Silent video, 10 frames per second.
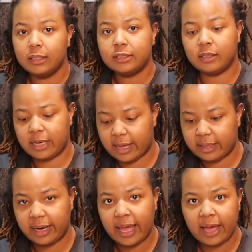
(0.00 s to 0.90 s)
So now
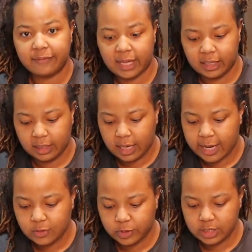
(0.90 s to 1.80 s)
that I have that in,
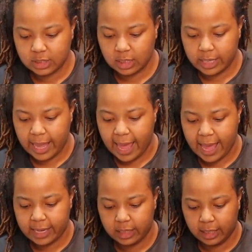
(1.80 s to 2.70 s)
guys, we're just gonna
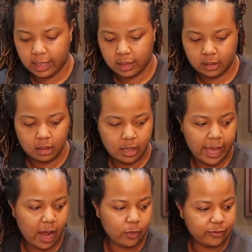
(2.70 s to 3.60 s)
add in
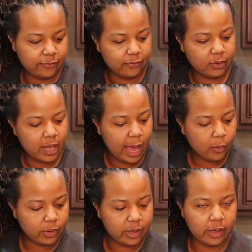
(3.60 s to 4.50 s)
our
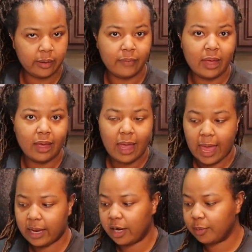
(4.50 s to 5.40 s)
flour
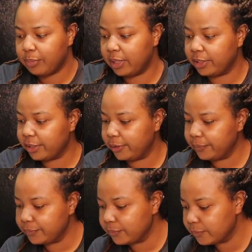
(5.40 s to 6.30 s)
and our butter
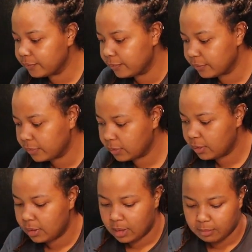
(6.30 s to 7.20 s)

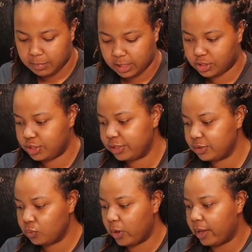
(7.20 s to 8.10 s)
mixture
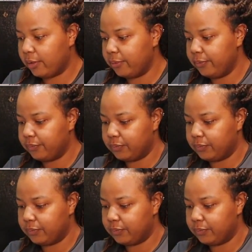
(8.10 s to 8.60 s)
as well.